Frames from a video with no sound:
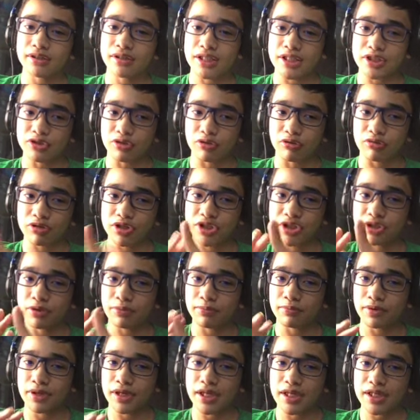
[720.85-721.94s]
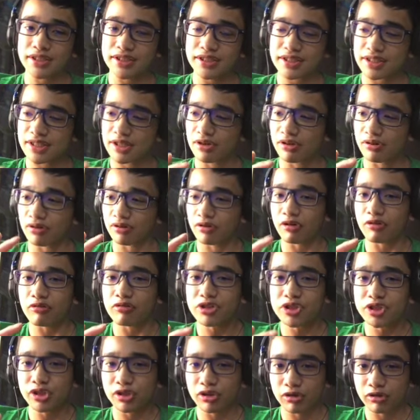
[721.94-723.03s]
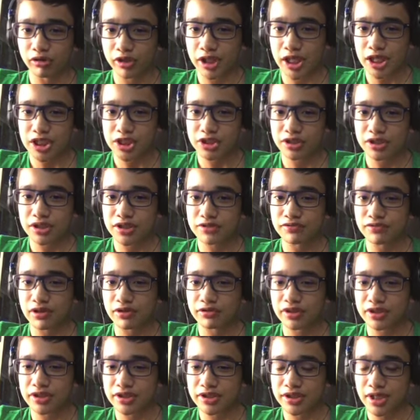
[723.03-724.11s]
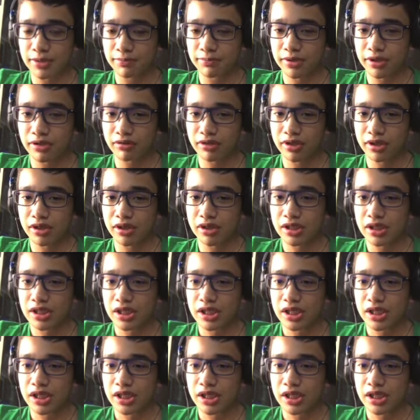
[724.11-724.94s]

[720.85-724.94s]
Its original place or original location is found in Siberia